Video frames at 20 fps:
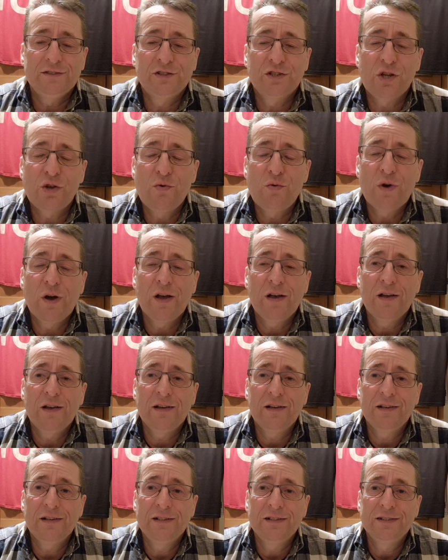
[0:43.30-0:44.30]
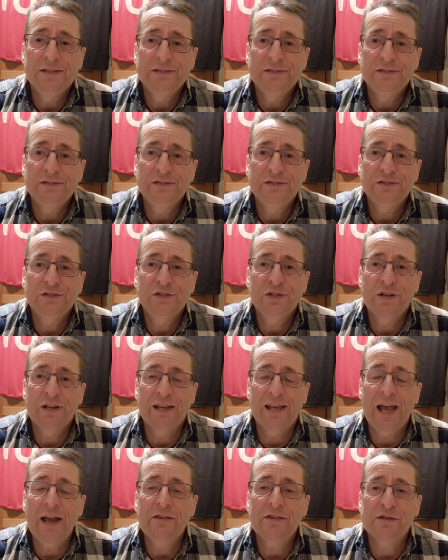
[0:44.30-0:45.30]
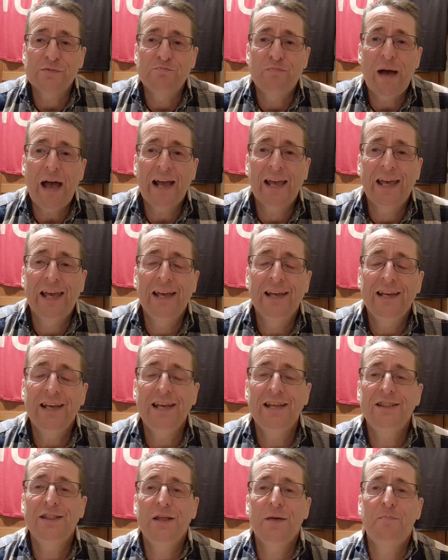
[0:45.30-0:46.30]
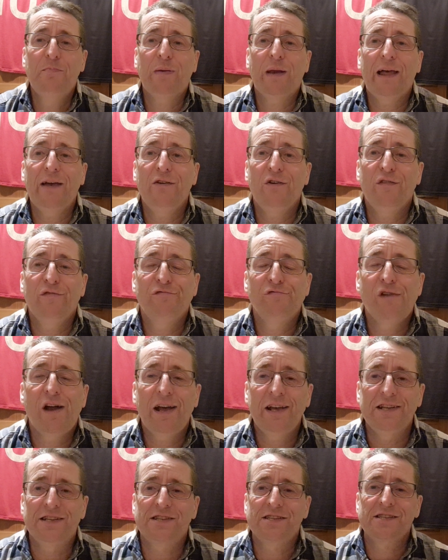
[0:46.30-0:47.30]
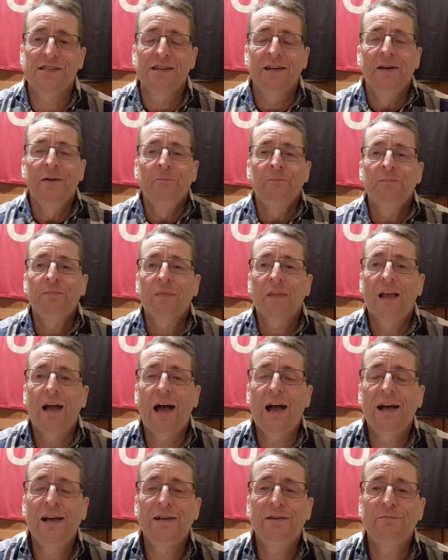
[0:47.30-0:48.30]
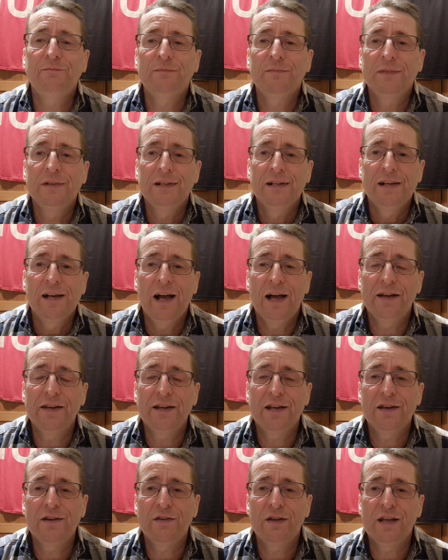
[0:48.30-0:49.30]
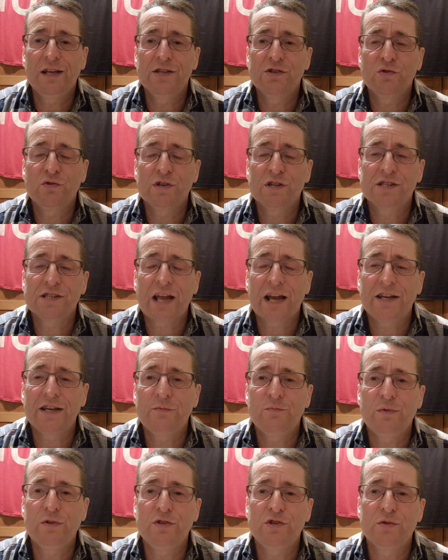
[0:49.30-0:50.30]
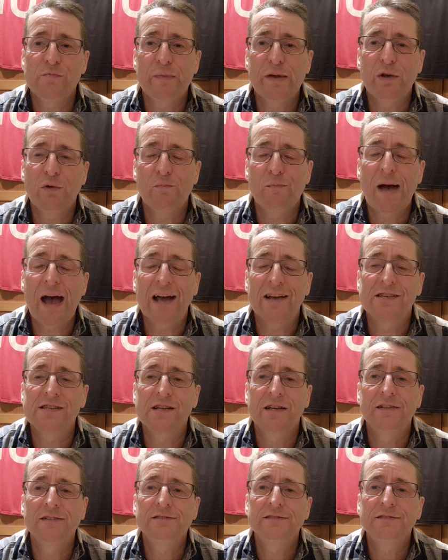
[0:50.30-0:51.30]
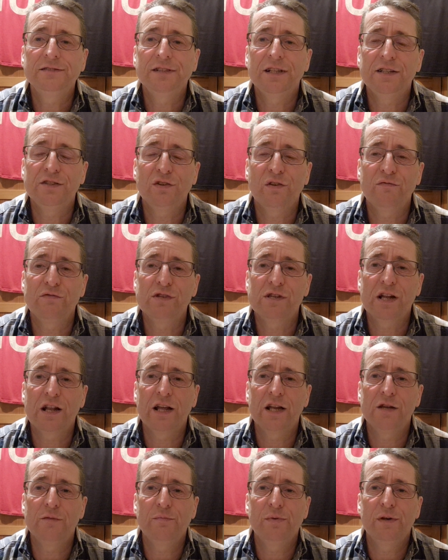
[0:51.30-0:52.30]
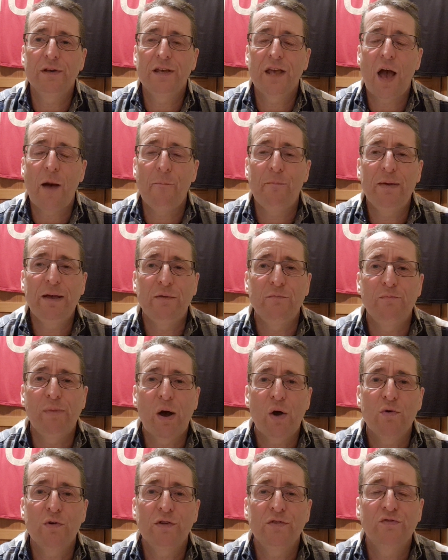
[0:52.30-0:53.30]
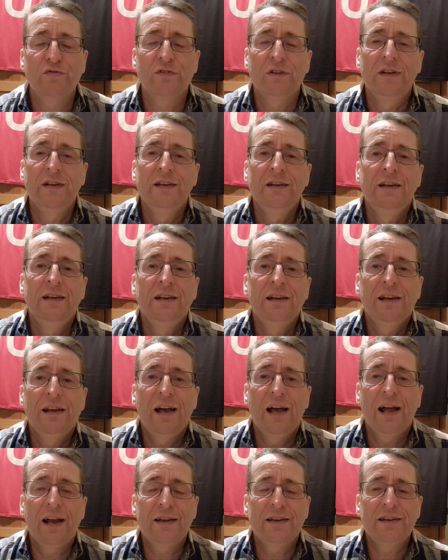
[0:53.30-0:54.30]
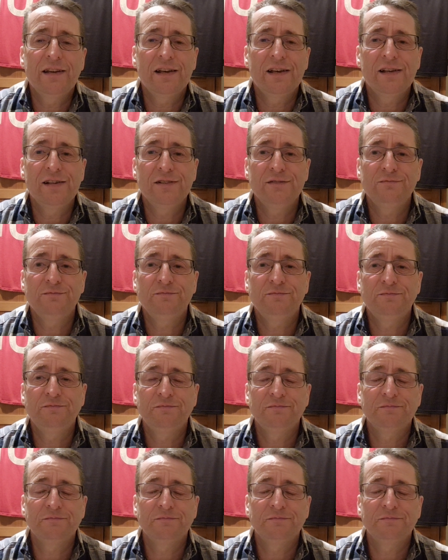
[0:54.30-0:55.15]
to get us back in the playoff race. His understanding with Jamil Matt is obviously going to be a big bonus. And